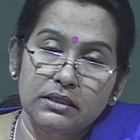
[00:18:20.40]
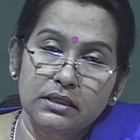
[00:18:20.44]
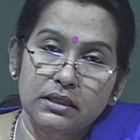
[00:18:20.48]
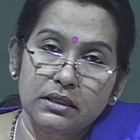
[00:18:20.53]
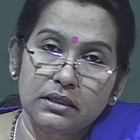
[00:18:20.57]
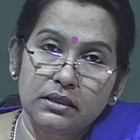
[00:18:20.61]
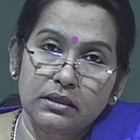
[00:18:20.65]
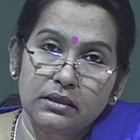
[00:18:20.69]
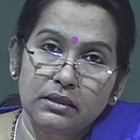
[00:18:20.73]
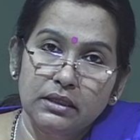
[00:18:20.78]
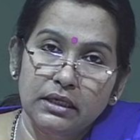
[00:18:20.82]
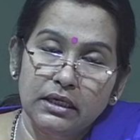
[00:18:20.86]

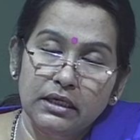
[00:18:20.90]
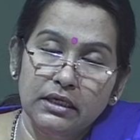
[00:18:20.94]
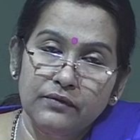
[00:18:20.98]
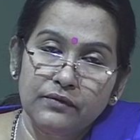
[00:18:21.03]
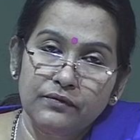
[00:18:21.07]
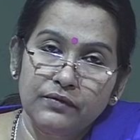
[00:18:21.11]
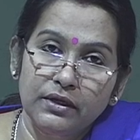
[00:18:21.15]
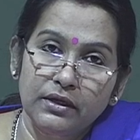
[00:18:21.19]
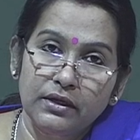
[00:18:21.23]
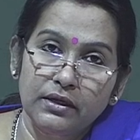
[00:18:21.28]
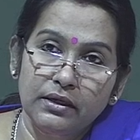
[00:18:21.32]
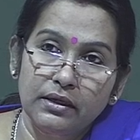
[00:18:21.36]
in creative
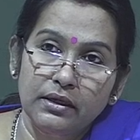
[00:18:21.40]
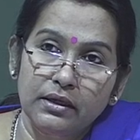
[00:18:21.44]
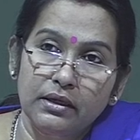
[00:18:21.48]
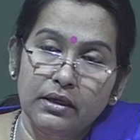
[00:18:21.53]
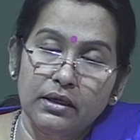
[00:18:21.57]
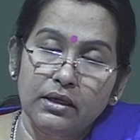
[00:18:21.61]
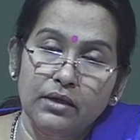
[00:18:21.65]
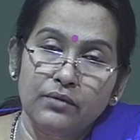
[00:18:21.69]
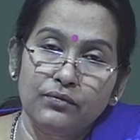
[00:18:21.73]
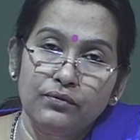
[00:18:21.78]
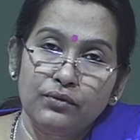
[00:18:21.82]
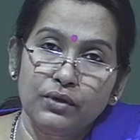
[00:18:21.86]
thinking,
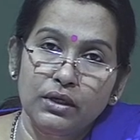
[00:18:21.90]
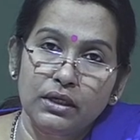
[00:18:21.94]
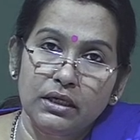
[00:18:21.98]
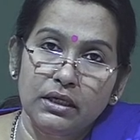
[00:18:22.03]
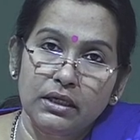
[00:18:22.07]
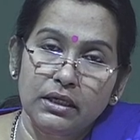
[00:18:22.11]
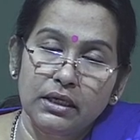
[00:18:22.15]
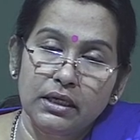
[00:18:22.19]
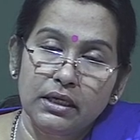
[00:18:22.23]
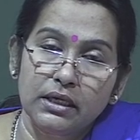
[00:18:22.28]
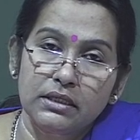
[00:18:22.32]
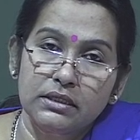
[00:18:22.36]
if we are
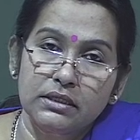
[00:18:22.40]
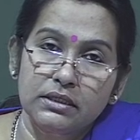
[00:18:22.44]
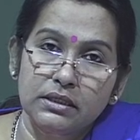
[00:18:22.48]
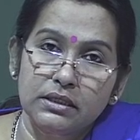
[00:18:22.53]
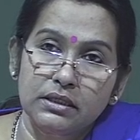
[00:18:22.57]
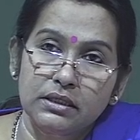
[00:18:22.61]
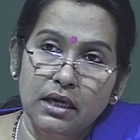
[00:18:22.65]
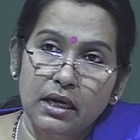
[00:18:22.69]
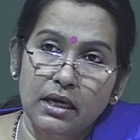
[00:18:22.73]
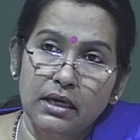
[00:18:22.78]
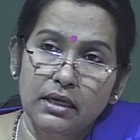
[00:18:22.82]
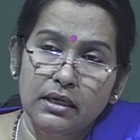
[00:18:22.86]
engaged
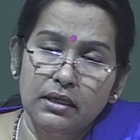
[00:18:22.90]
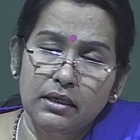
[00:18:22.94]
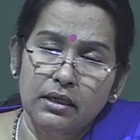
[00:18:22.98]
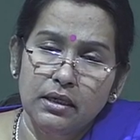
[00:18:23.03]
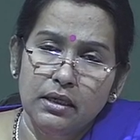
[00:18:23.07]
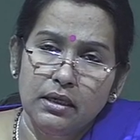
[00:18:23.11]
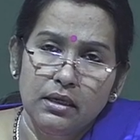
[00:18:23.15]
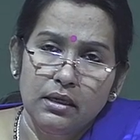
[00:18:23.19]
in high